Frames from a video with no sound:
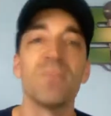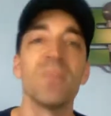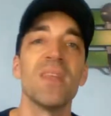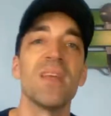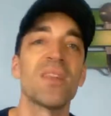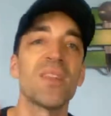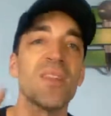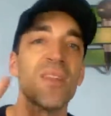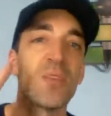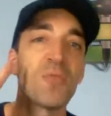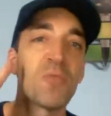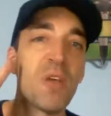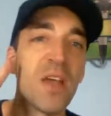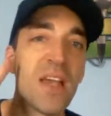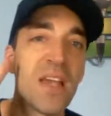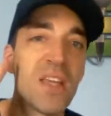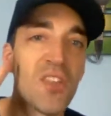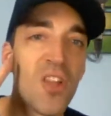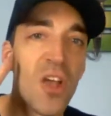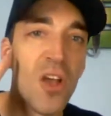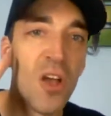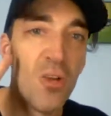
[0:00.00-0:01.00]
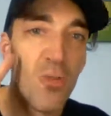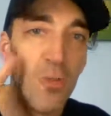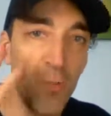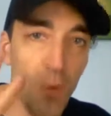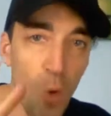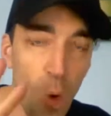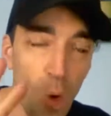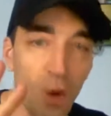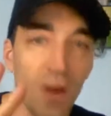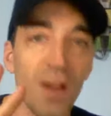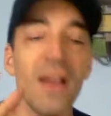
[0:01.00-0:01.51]
This is phase
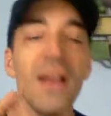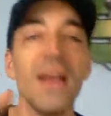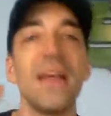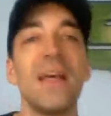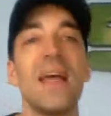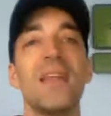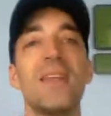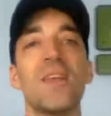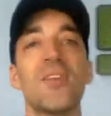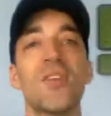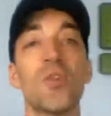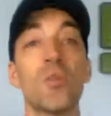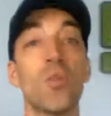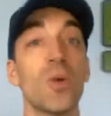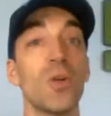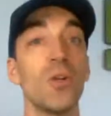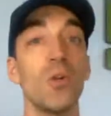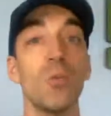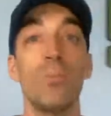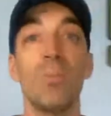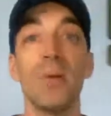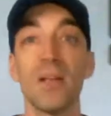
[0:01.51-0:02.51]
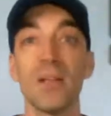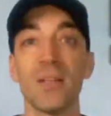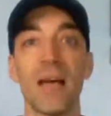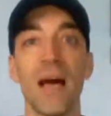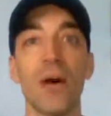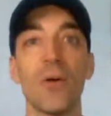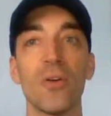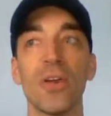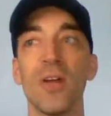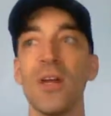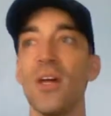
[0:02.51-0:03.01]
4. And this is where you build
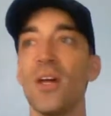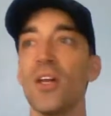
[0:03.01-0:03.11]
out